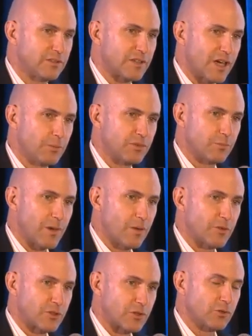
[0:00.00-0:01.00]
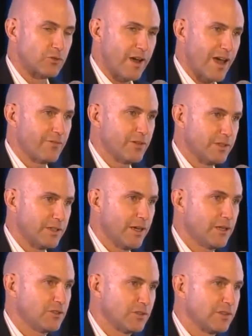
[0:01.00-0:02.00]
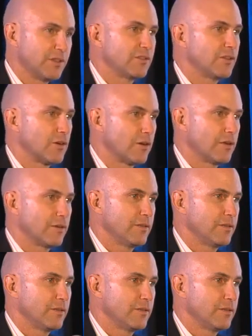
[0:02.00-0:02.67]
types of biomaterials are advantageous is the